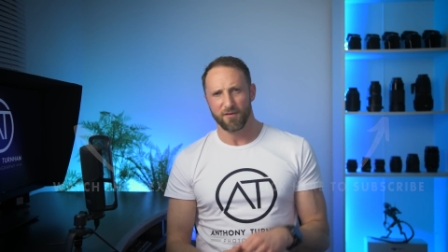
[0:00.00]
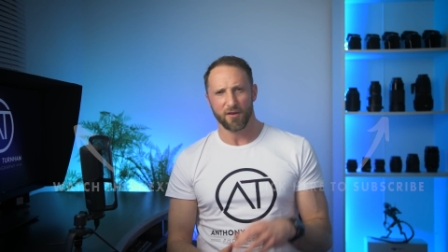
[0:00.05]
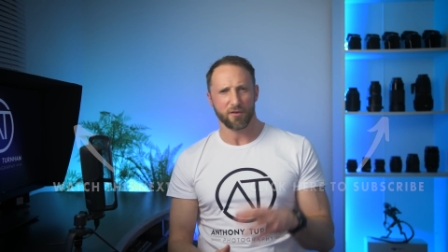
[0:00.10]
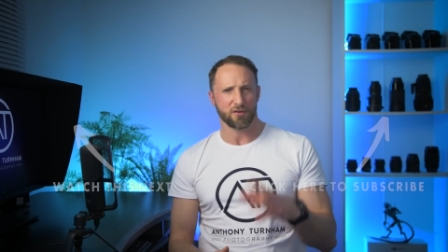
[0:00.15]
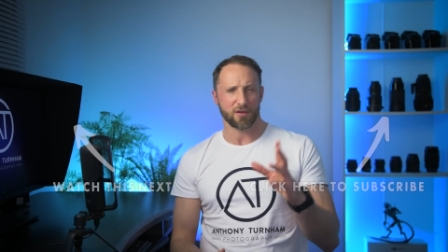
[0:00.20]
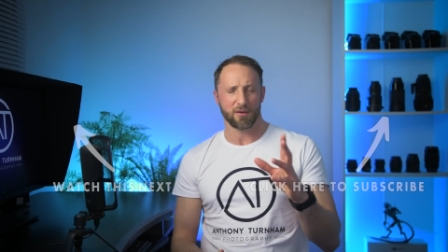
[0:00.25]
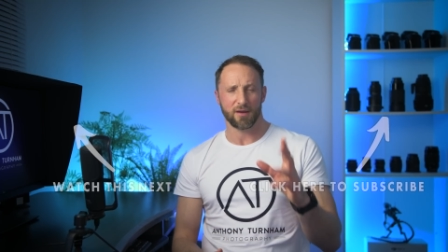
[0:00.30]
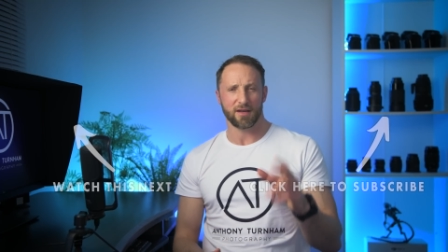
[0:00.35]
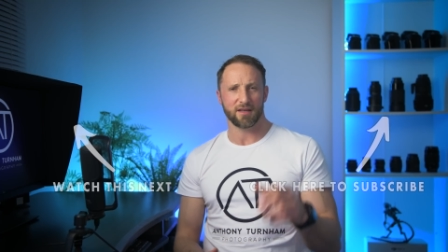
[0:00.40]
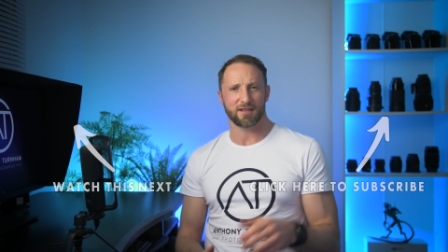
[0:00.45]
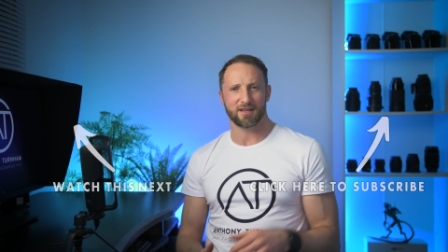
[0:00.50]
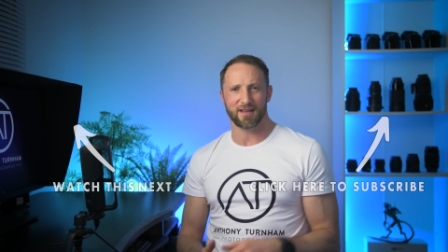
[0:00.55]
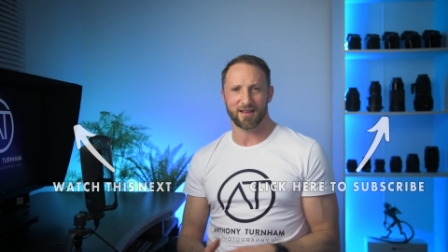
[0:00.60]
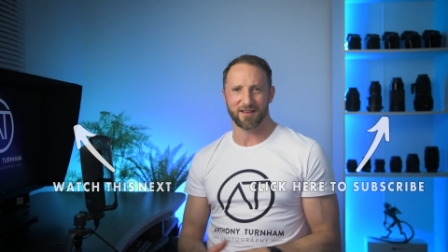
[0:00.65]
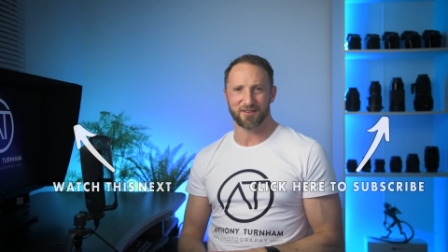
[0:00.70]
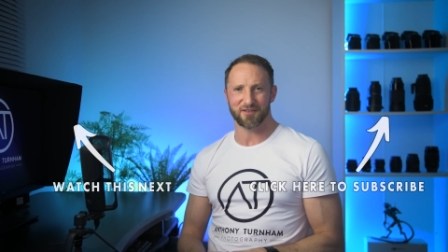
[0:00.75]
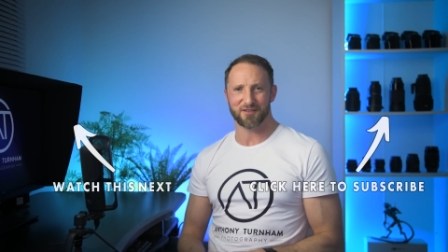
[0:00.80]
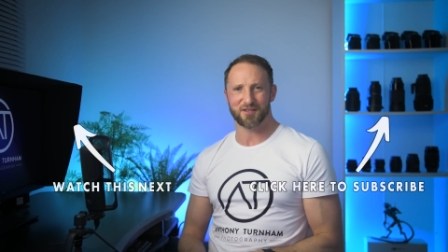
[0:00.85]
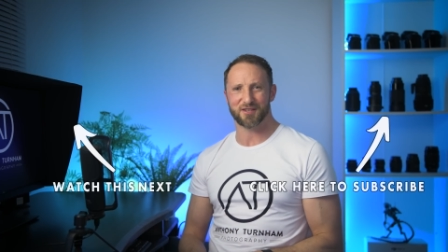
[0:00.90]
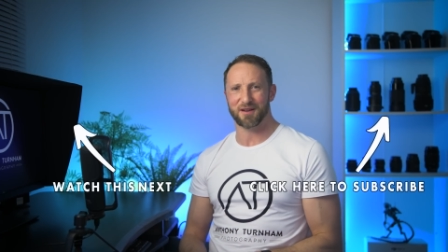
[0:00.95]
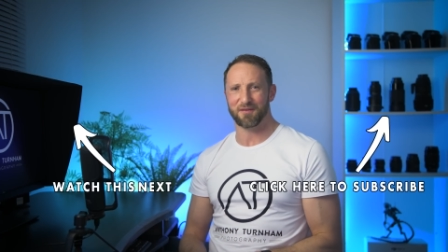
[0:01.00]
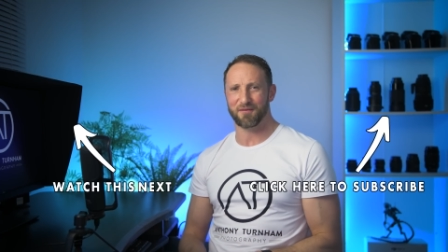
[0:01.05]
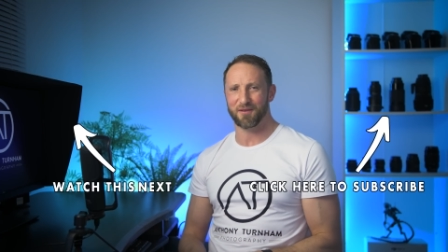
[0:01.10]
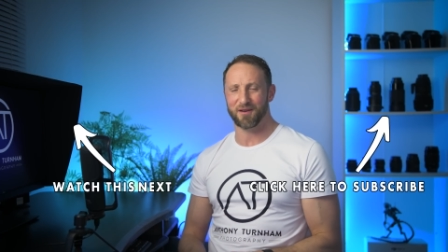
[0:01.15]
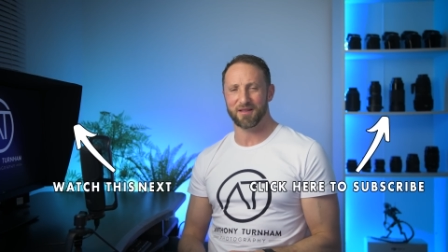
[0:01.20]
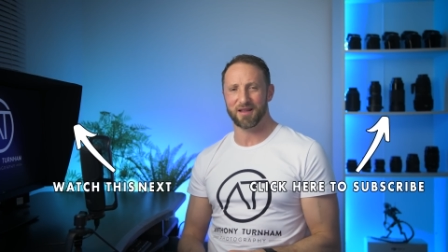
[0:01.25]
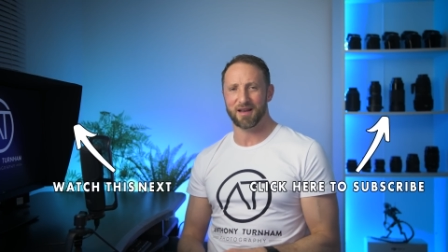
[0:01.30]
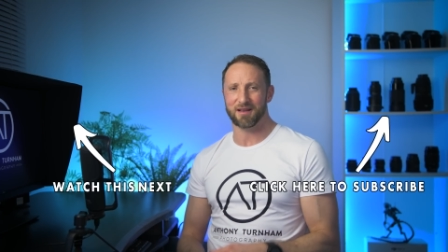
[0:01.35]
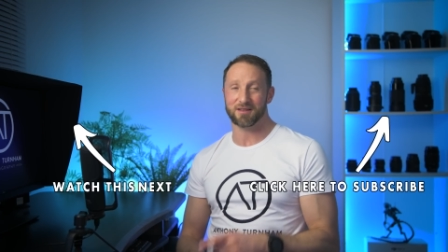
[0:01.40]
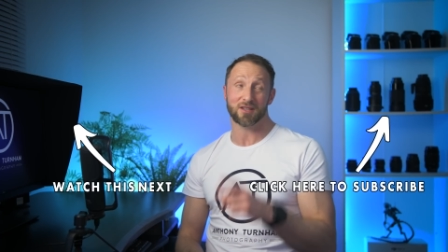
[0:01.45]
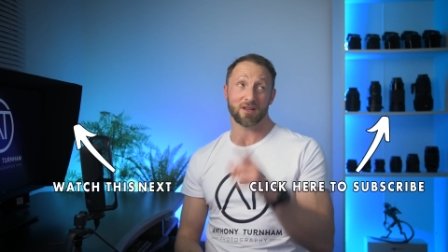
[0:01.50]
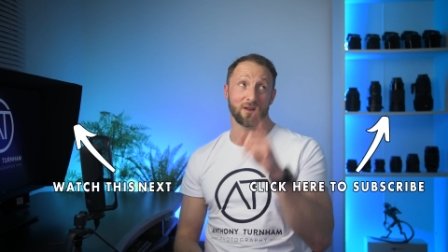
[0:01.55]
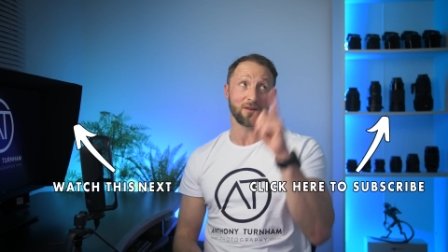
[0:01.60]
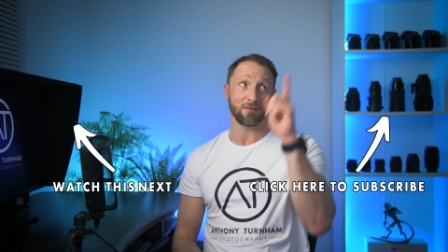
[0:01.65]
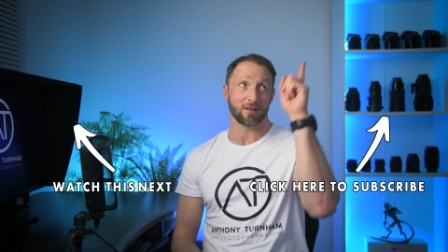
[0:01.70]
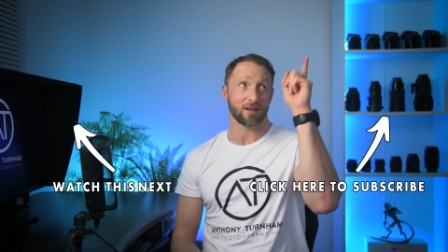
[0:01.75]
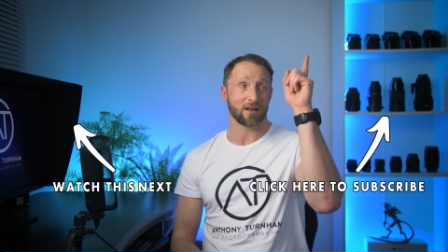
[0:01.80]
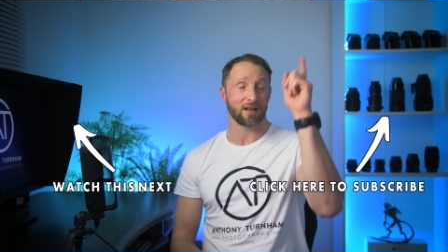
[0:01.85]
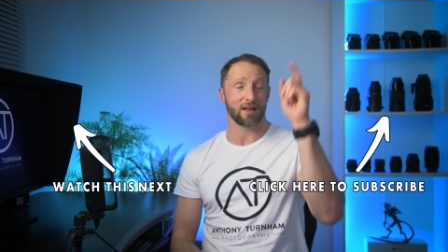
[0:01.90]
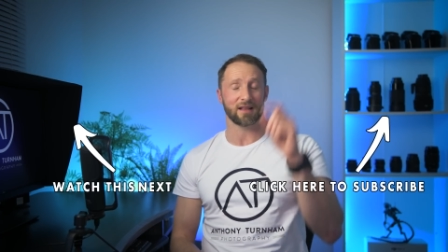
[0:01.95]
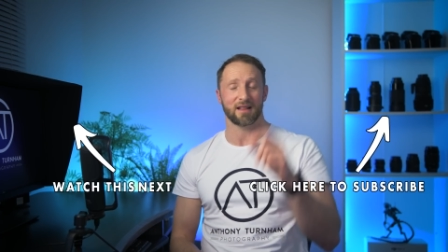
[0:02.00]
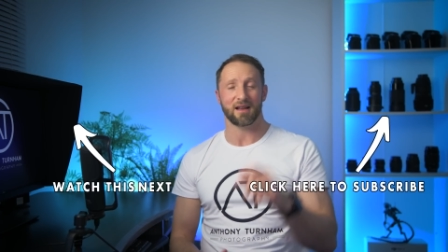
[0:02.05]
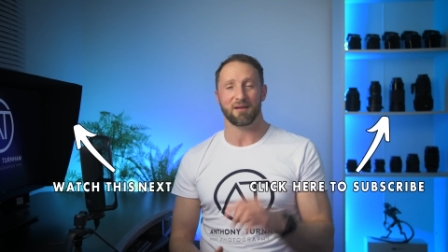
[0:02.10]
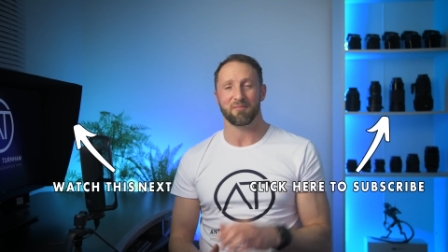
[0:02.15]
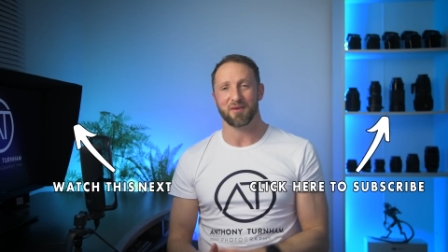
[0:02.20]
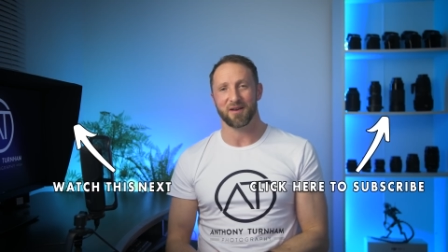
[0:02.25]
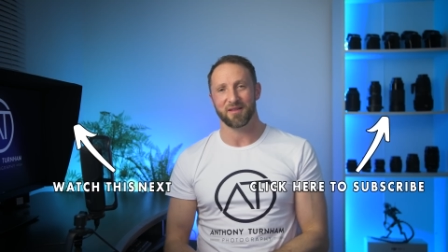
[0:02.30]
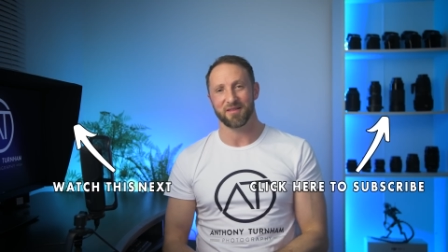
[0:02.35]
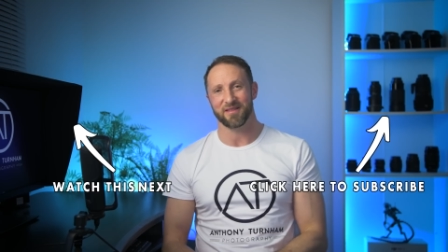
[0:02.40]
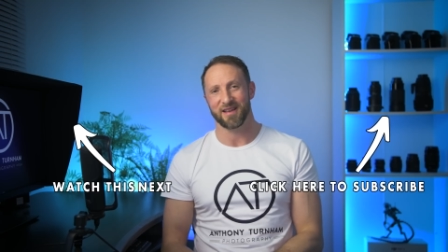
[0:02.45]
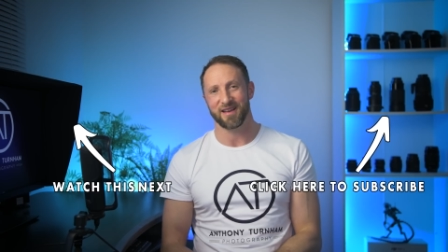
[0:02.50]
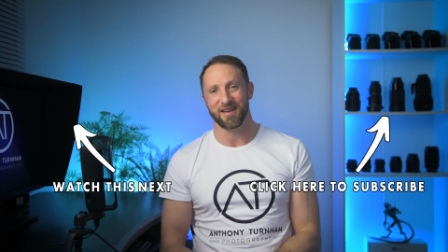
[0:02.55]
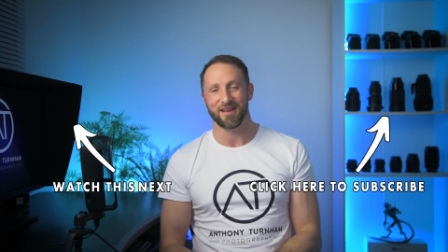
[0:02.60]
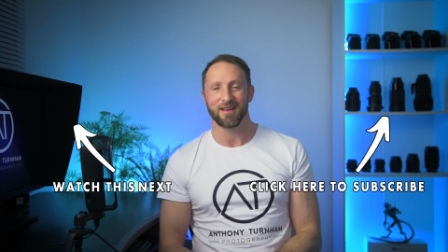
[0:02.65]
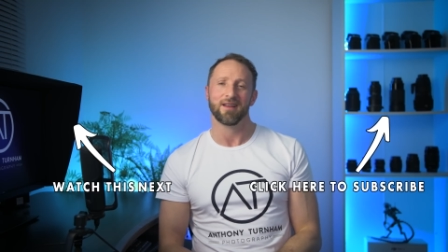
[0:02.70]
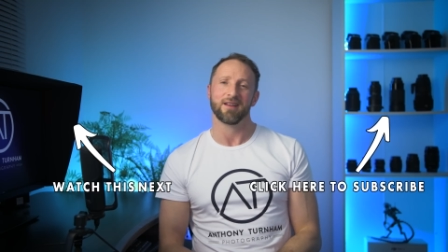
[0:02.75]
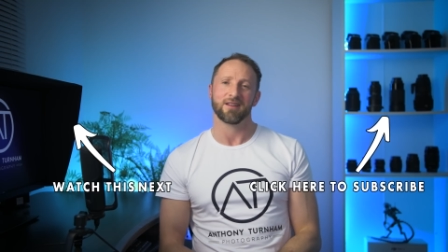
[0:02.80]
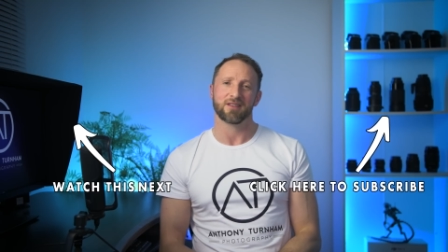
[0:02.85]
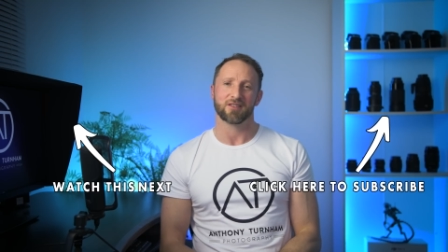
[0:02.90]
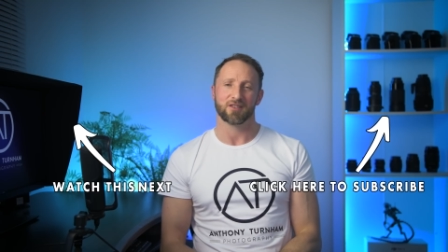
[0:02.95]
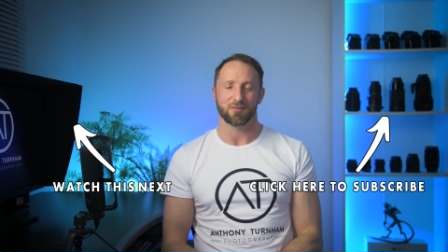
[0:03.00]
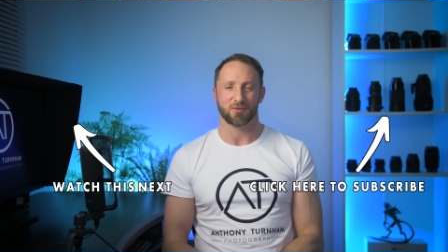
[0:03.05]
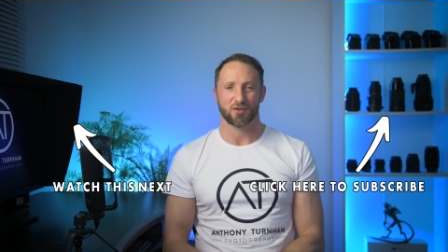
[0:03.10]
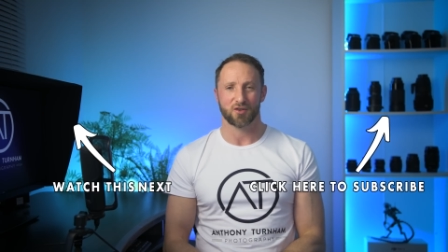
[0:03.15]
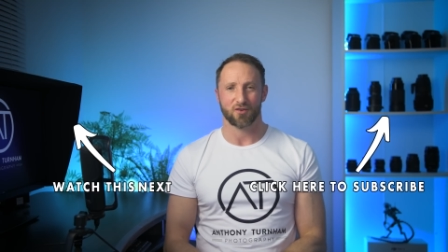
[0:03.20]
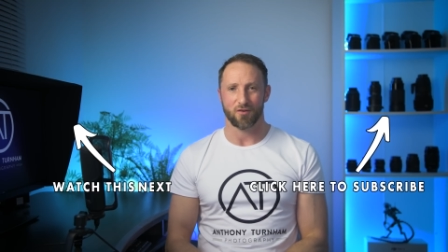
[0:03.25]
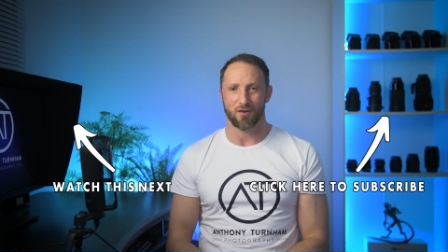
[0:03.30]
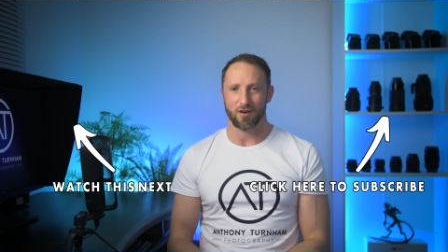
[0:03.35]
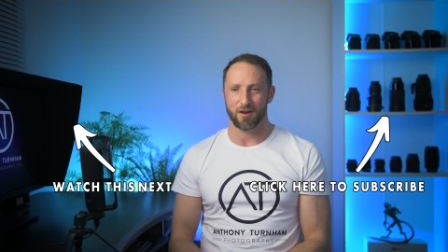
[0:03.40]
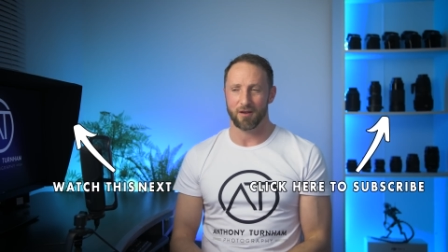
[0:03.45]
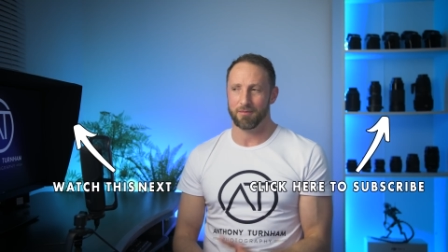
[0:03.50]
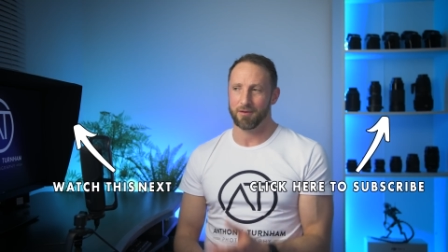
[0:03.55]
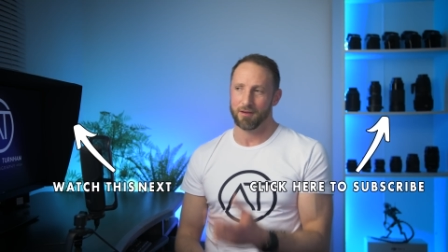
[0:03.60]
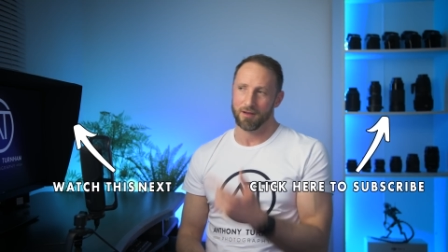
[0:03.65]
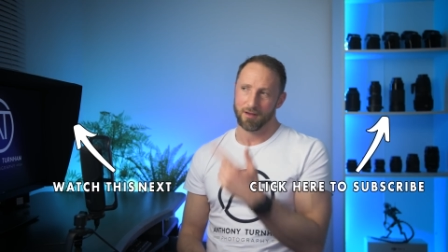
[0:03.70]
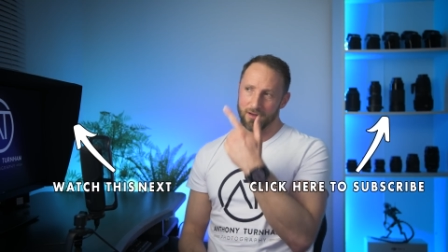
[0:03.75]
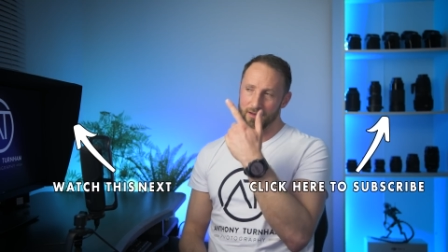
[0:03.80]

photo editing, good stuff like that. So click that button there, subscribe,